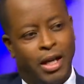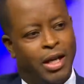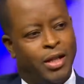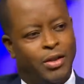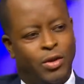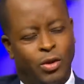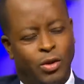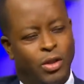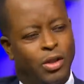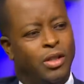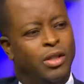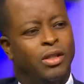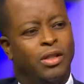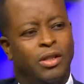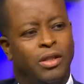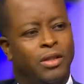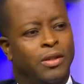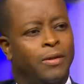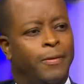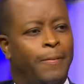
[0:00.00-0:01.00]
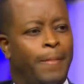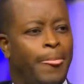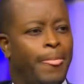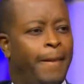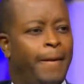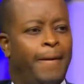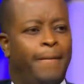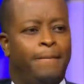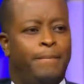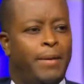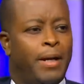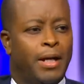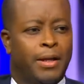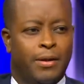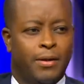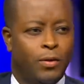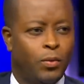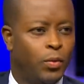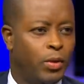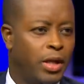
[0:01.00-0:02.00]
And so the impact
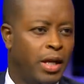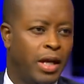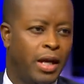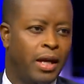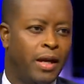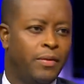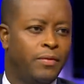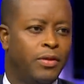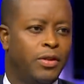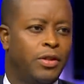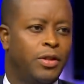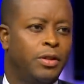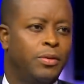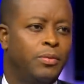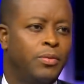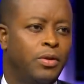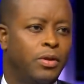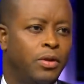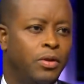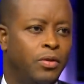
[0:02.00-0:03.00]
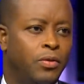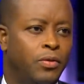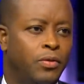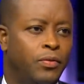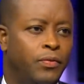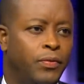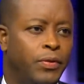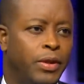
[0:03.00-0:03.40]
that we have in terms of